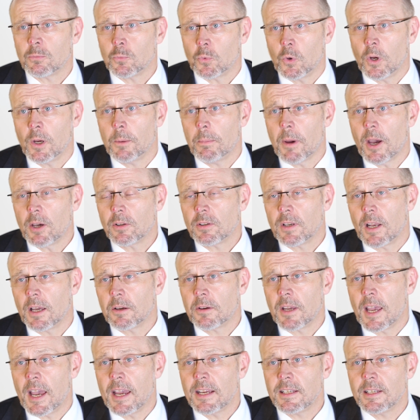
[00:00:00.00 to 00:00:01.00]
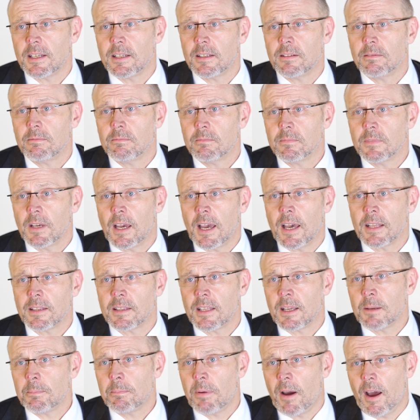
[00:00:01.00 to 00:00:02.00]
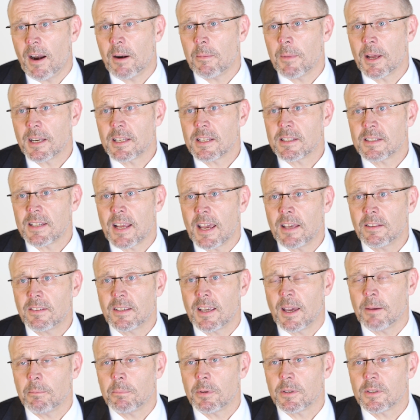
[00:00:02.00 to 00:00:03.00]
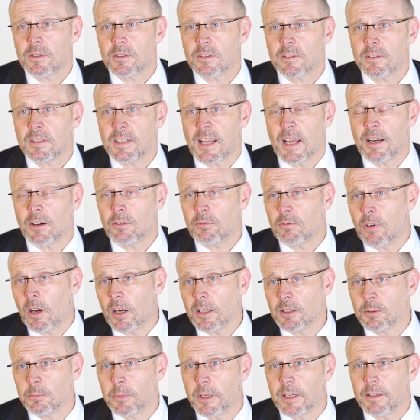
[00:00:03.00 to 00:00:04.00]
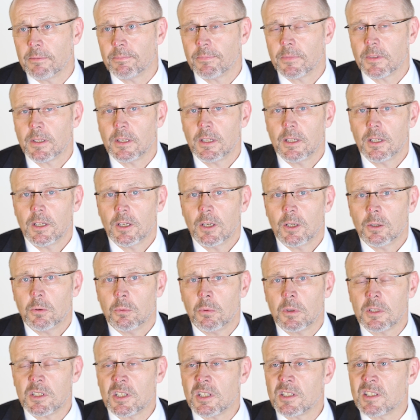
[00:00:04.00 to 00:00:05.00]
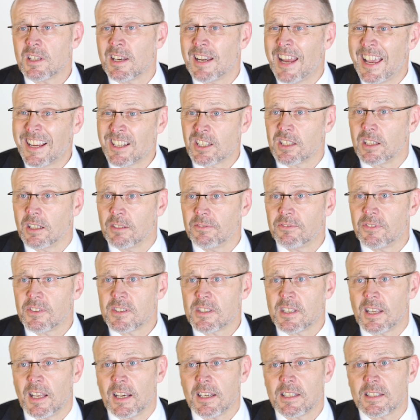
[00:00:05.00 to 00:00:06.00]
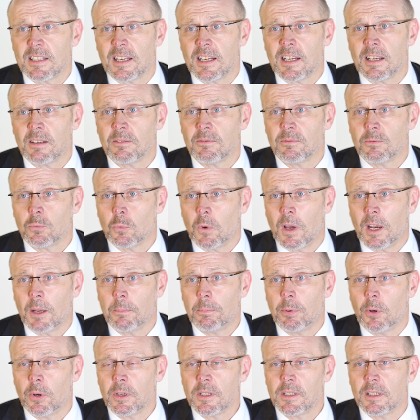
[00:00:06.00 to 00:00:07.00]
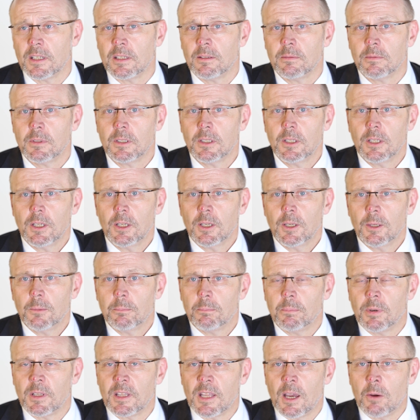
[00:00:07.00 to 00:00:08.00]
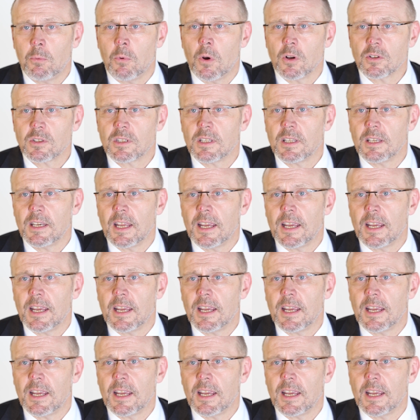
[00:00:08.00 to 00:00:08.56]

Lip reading: were both located at the Parramatta South campus down at Rydalmere, which is an excellent facility and well appointed. But there was the